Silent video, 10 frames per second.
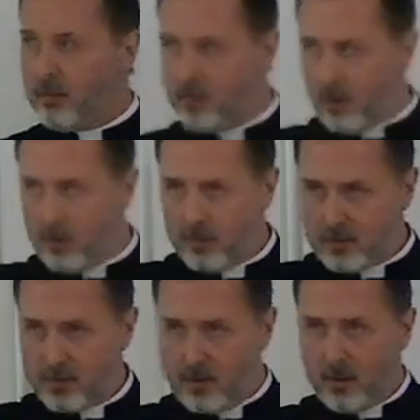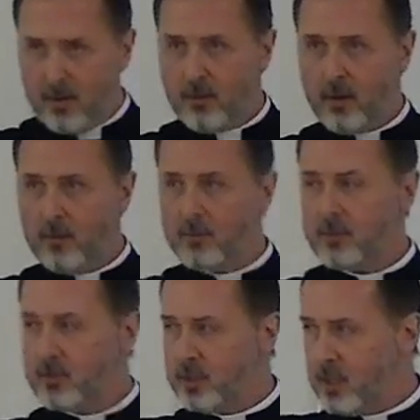those,
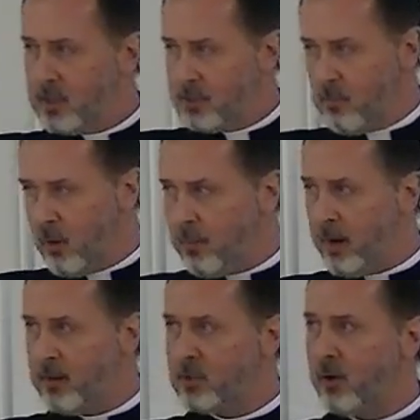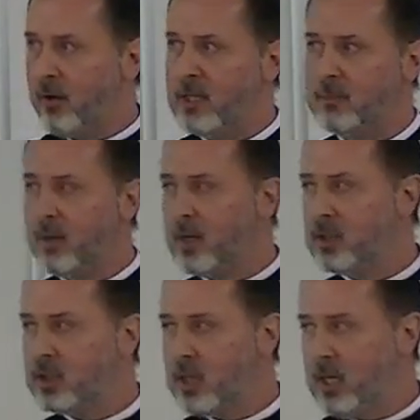those, she's more meritorious because
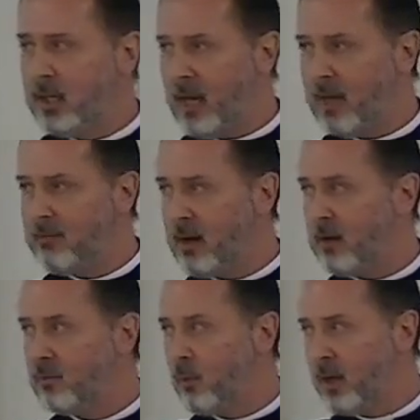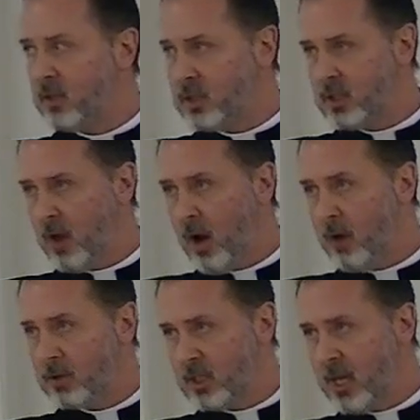she gave out of what she,
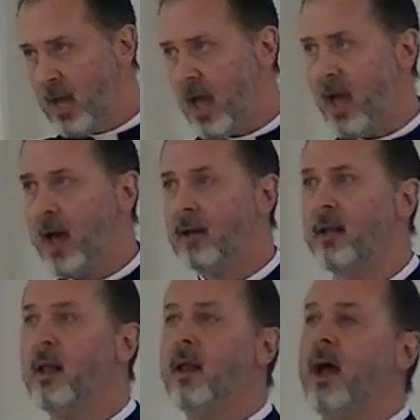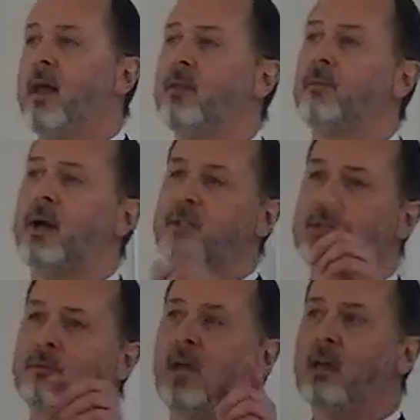all she had, and the rest
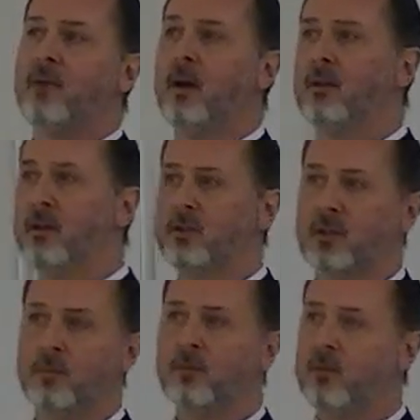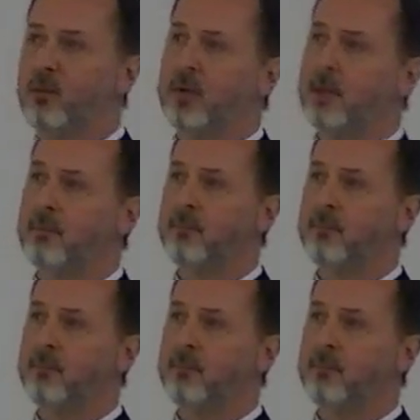of them gave out of their superfluity.